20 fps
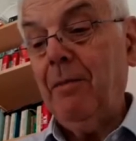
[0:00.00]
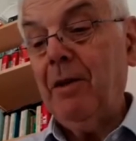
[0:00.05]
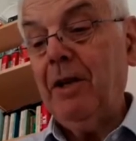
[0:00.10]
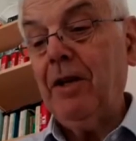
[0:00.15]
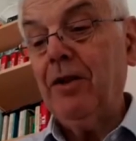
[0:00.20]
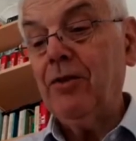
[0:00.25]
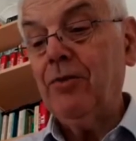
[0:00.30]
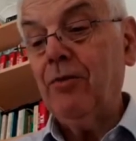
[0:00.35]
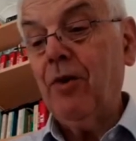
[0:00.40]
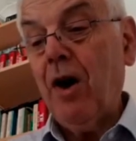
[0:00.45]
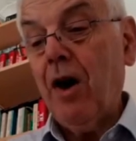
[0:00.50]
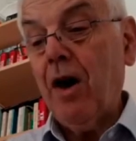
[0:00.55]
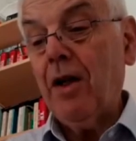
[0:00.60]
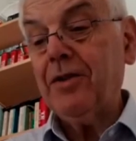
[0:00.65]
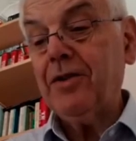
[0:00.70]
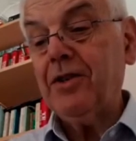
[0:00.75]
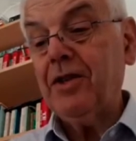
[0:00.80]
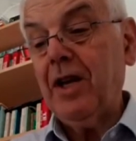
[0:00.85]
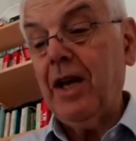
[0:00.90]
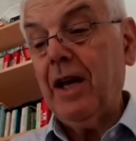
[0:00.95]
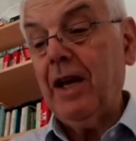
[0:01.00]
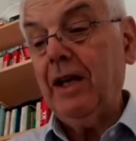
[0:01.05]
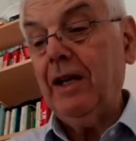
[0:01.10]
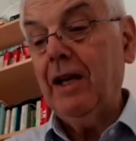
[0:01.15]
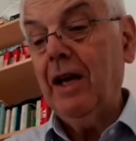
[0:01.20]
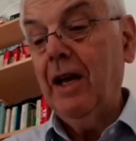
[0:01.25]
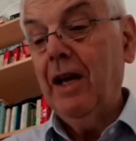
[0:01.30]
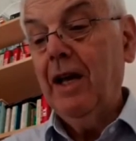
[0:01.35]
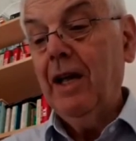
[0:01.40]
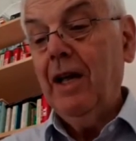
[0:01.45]
them in his wrath,
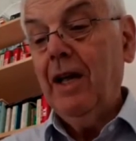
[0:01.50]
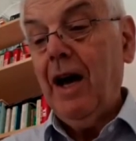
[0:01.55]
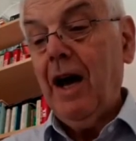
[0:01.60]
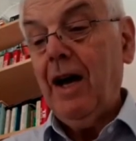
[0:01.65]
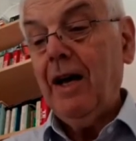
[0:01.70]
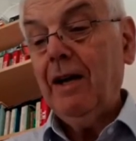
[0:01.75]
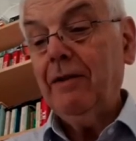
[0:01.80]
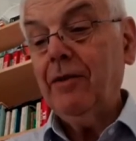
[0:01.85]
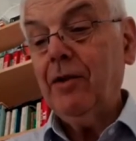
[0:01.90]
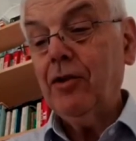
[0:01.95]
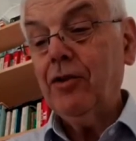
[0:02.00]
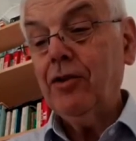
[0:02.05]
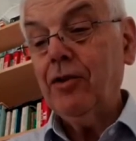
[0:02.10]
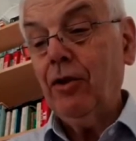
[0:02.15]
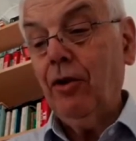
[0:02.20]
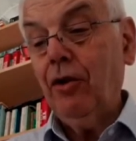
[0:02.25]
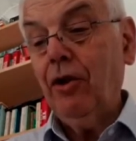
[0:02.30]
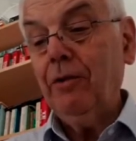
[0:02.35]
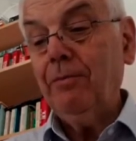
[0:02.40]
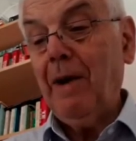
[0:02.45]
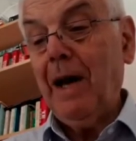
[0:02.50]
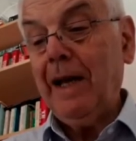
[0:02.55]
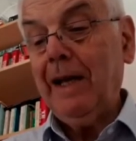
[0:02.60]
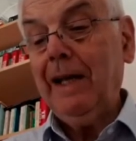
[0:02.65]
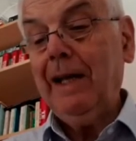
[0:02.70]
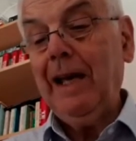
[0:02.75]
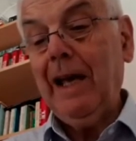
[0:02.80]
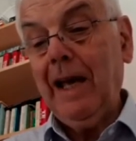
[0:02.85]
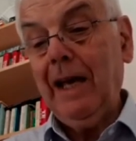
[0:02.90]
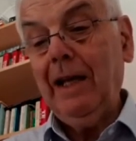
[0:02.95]
saying, I have installed my
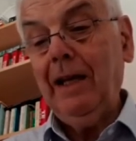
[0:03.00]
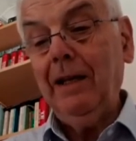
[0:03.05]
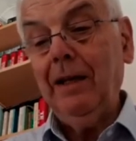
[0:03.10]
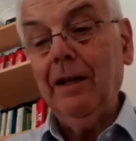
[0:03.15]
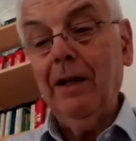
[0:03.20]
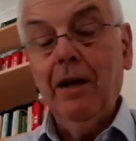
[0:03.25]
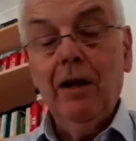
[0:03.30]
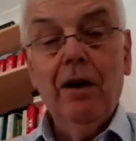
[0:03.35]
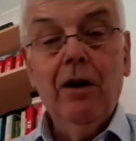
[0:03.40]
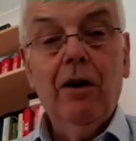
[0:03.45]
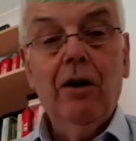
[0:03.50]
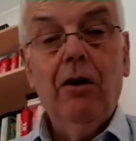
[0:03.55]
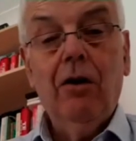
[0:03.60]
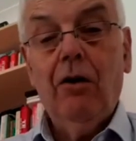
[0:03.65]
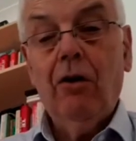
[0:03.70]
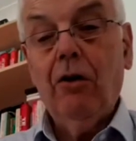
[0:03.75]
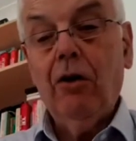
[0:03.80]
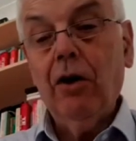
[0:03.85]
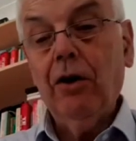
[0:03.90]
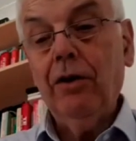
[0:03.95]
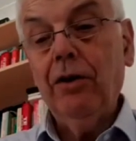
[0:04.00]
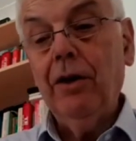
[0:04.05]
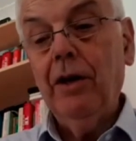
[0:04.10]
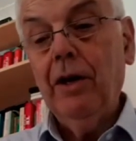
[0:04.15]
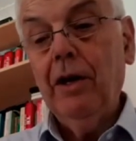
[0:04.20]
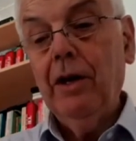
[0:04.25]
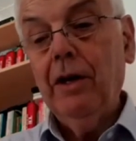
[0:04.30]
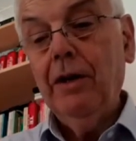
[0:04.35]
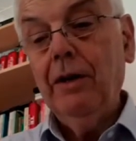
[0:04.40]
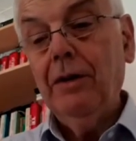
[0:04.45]
king on
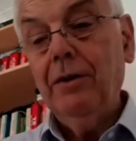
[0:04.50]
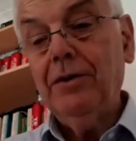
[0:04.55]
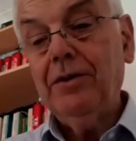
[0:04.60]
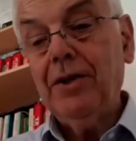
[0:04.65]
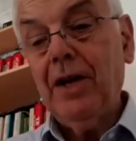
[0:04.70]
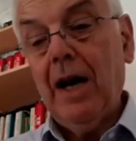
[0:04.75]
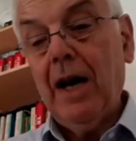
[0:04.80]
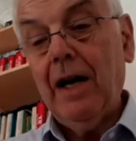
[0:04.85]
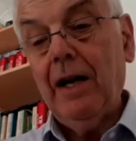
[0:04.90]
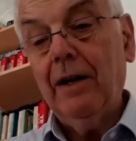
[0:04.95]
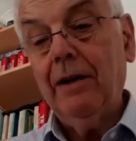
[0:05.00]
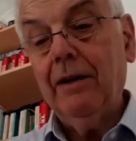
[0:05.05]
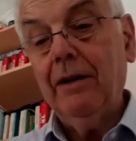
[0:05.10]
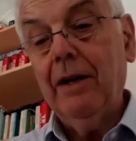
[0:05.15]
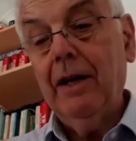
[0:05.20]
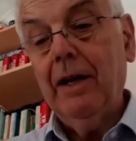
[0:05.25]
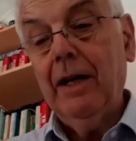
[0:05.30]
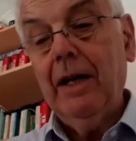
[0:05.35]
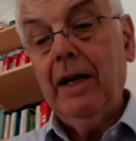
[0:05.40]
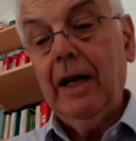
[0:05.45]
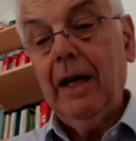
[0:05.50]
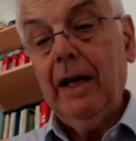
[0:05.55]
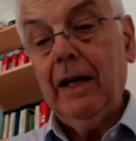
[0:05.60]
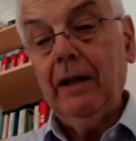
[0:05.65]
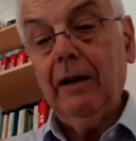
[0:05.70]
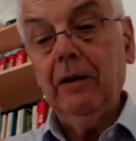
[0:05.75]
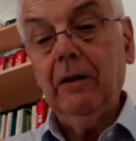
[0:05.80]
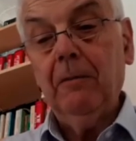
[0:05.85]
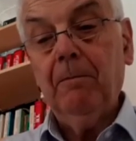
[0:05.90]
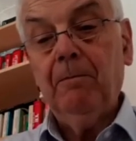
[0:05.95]
Zion
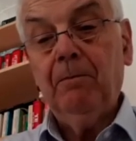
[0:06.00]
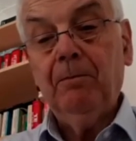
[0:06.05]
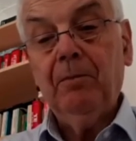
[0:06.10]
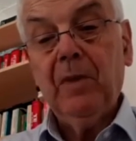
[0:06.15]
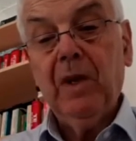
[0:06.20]
Hill.